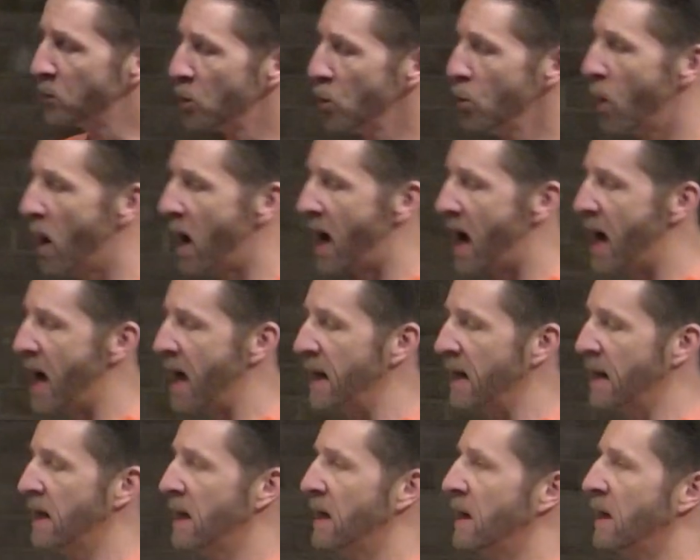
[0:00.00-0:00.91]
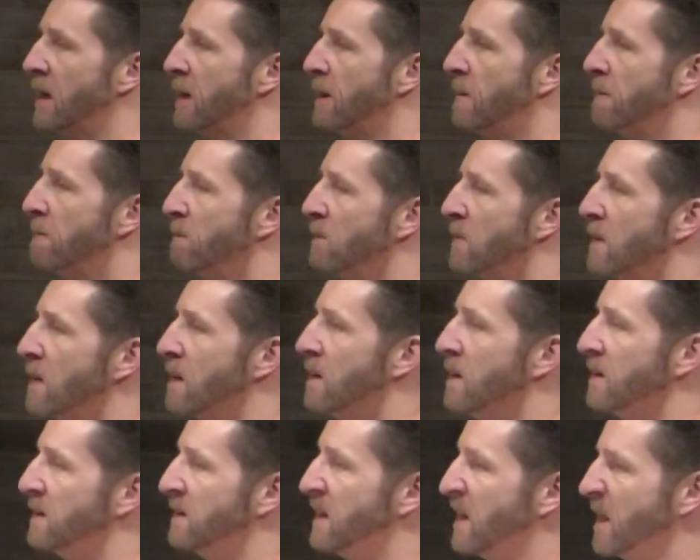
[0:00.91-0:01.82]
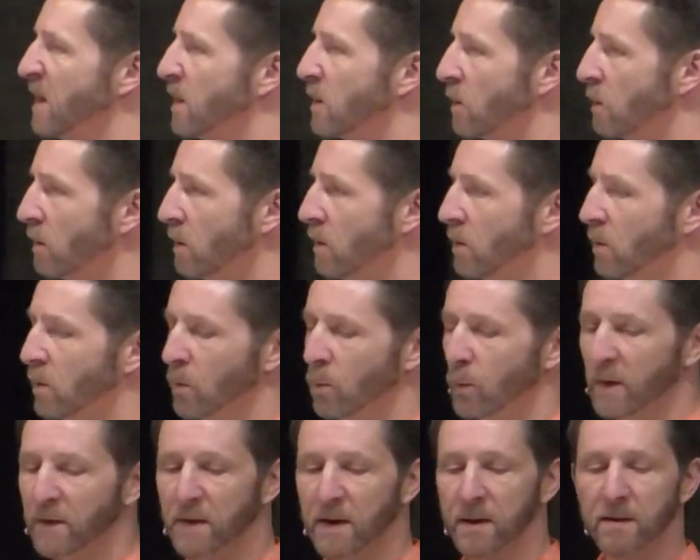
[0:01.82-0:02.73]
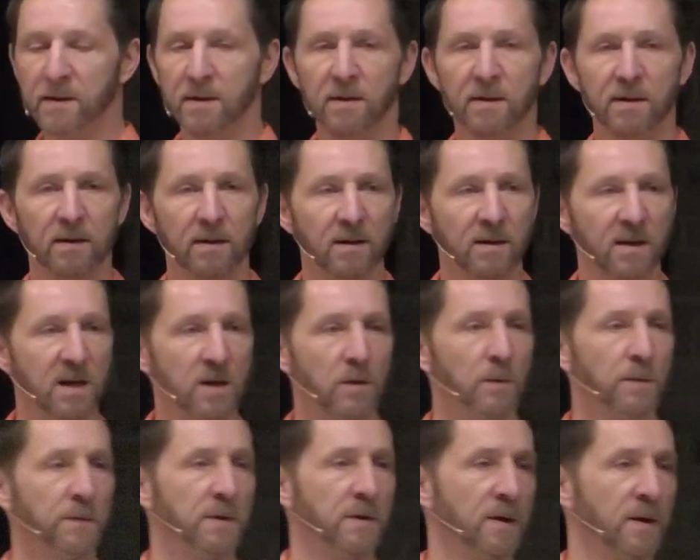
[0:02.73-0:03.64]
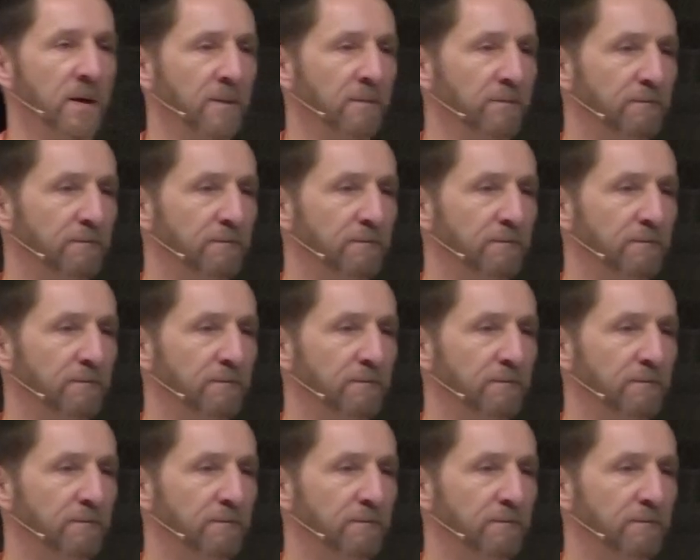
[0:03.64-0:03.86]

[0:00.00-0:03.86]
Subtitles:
do I deal with this guilt?